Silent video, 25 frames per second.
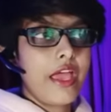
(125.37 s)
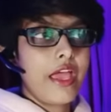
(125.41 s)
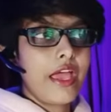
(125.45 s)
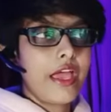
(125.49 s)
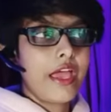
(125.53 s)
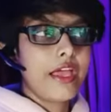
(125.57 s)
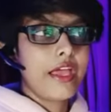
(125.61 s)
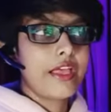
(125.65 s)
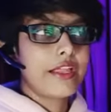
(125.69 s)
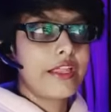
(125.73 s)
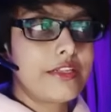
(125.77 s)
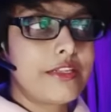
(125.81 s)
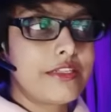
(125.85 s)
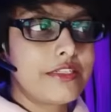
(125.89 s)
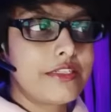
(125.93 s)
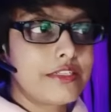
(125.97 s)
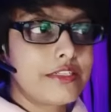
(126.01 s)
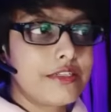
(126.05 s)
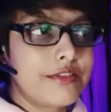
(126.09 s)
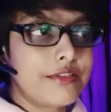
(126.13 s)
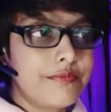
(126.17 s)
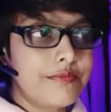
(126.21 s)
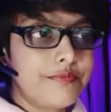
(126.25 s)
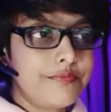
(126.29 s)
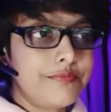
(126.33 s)
And
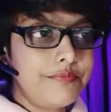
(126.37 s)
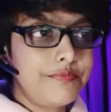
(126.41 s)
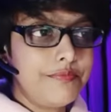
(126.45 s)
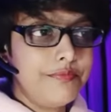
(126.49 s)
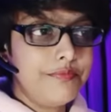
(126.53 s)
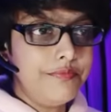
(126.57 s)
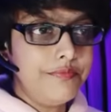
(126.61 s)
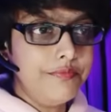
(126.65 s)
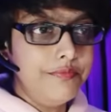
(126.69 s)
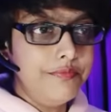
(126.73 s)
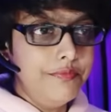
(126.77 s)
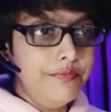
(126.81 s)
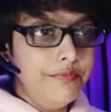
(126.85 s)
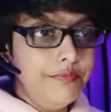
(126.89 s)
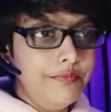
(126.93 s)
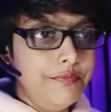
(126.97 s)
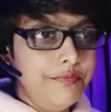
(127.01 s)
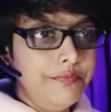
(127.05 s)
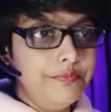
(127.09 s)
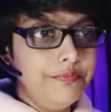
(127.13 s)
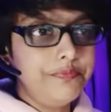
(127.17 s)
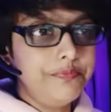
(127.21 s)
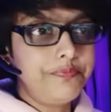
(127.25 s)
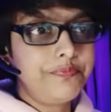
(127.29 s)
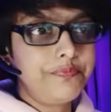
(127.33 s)

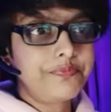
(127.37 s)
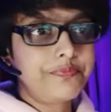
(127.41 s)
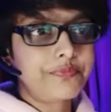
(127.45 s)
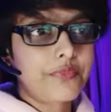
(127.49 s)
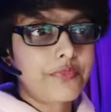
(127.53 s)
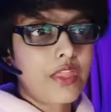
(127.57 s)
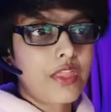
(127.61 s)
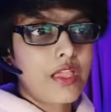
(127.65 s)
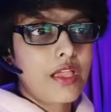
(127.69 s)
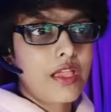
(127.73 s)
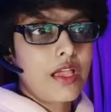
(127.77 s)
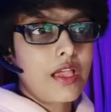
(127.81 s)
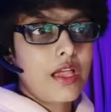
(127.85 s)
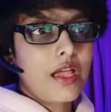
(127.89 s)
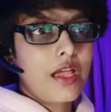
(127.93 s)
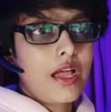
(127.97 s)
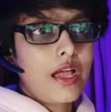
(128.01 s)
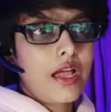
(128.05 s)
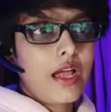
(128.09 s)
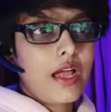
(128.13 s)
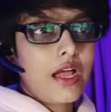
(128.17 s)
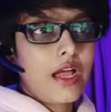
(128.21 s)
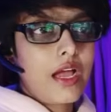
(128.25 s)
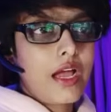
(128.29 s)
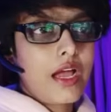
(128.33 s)

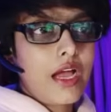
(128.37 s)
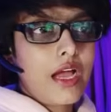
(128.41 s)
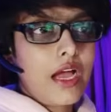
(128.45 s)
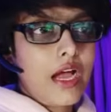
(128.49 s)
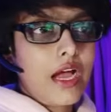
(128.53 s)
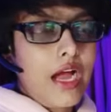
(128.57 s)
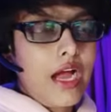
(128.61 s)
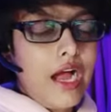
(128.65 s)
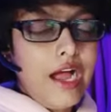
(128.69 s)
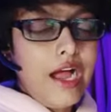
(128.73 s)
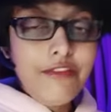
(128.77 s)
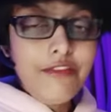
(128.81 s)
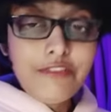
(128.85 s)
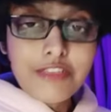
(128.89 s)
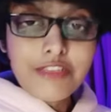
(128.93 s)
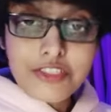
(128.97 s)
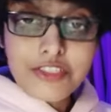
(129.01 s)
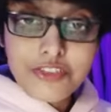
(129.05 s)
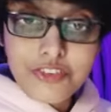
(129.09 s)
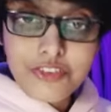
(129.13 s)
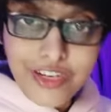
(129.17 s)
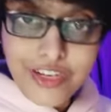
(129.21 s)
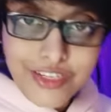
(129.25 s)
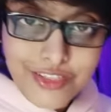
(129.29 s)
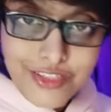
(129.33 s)
I
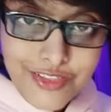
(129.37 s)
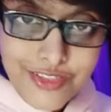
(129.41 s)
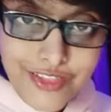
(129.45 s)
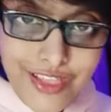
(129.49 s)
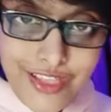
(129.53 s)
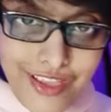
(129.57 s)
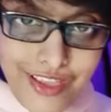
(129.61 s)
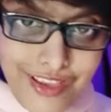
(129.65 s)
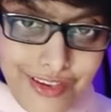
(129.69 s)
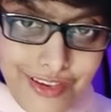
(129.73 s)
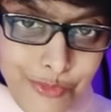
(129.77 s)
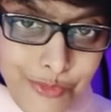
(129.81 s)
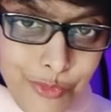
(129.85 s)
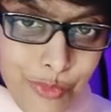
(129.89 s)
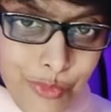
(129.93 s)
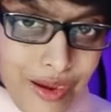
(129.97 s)
was trying to think,